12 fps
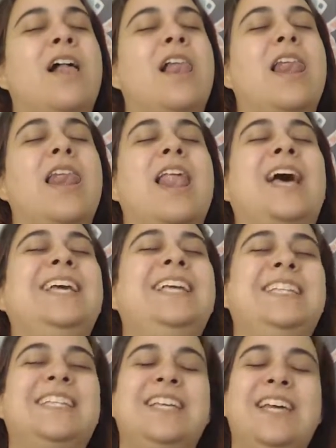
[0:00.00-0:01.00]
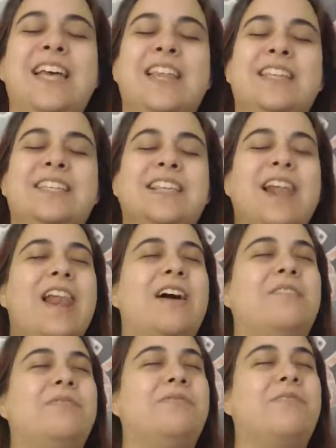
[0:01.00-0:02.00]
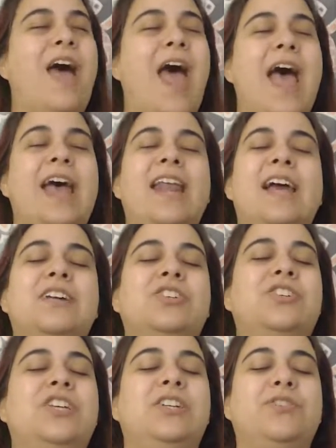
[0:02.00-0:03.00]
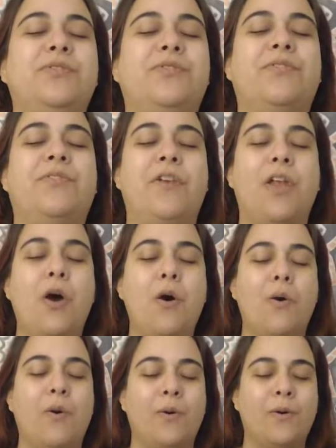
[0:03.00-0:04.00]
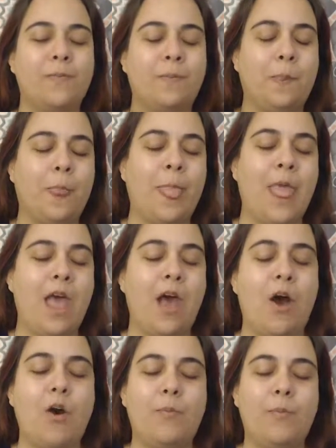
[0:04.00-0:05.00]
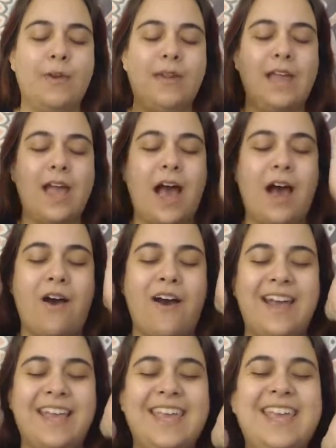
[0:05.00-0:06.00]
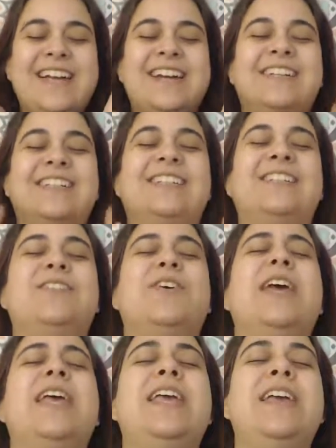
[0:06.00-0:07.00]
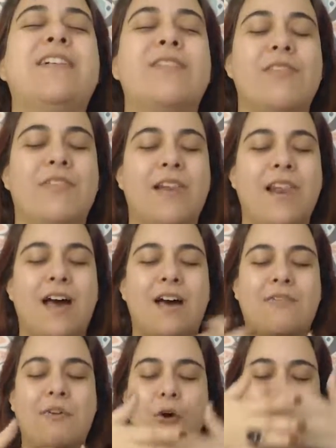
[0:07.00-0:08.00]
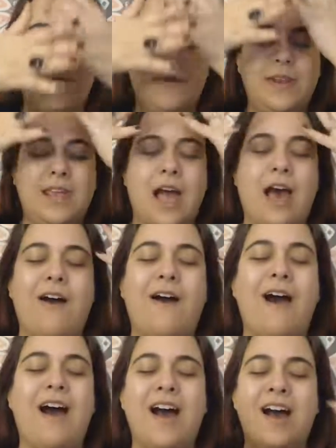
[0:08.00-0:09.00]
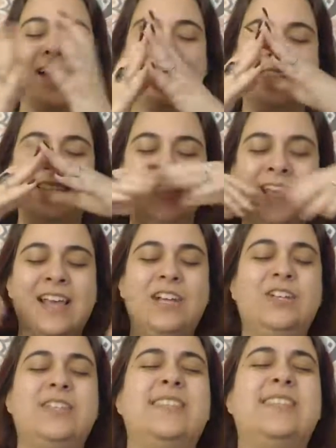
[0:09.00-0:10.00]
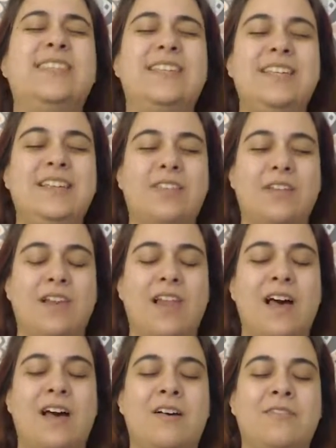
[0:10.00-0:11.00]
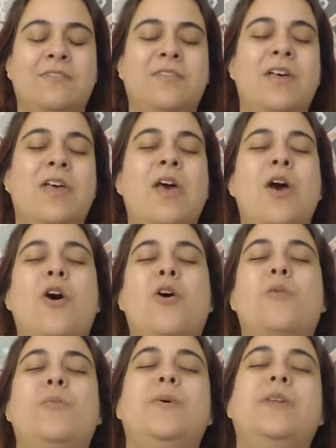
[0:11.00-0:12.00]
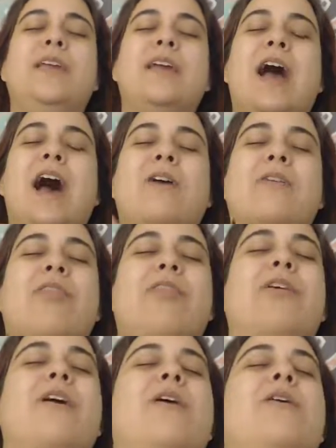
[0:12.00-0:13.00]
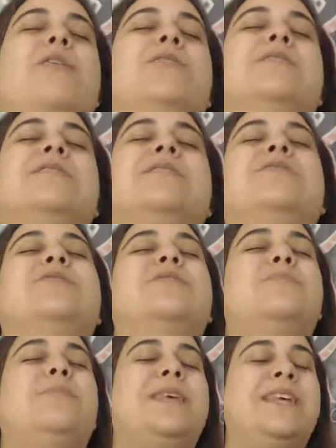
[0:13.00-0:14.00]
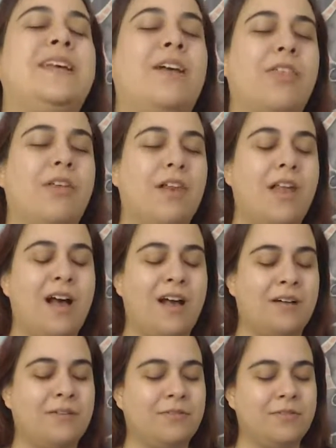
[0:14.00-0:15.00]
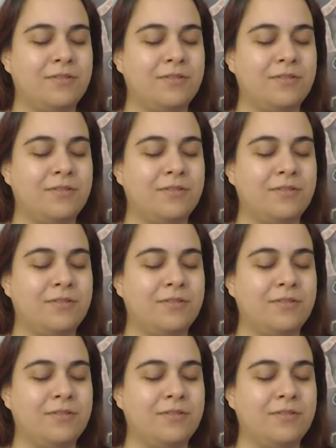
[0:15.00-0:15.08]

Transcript: light, this love energy to flow, opening our ears to hear the love, opening our eyes to see the love, opening our throats to speak the love,